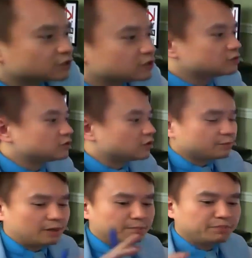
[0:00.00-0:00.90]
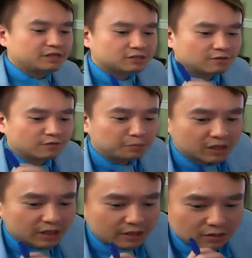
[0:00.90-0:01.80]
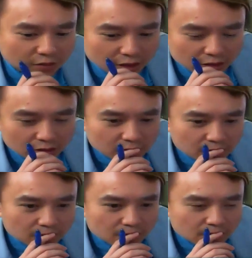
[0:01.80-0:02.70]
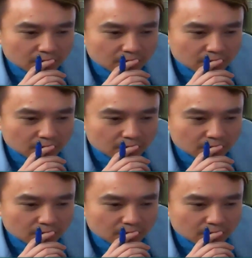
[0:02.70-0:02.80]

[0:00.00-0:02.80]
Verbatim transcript: you, you're talking about mix of mediums, right? Yeah.